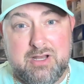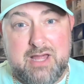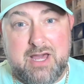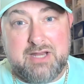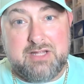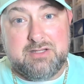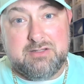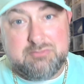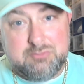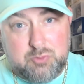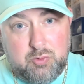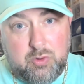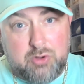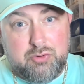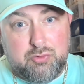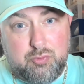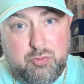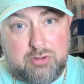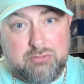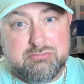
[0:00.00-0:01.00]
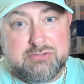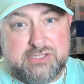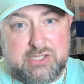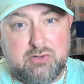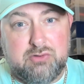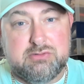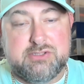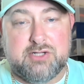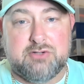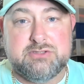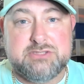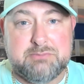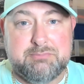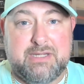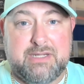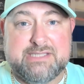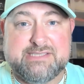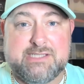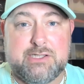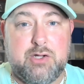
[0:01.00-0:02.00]
lot of quote-unquote soul searching
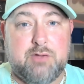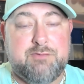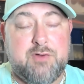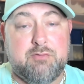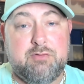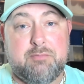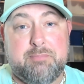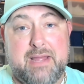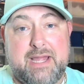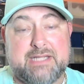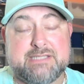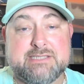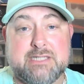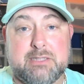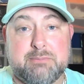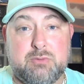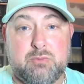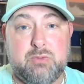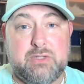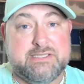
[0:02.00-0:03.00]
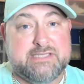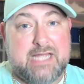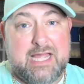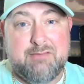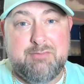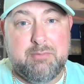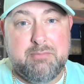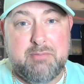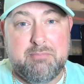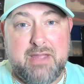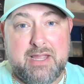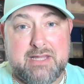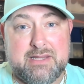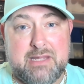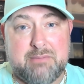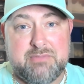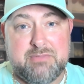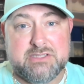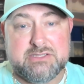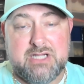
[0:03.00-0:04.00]
myself over the past couple of weeks. I haven't been making
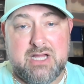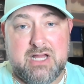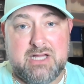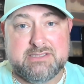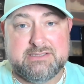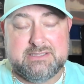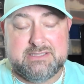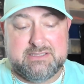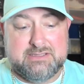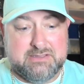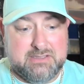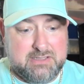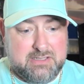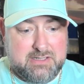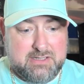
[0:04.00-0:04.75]
that much content.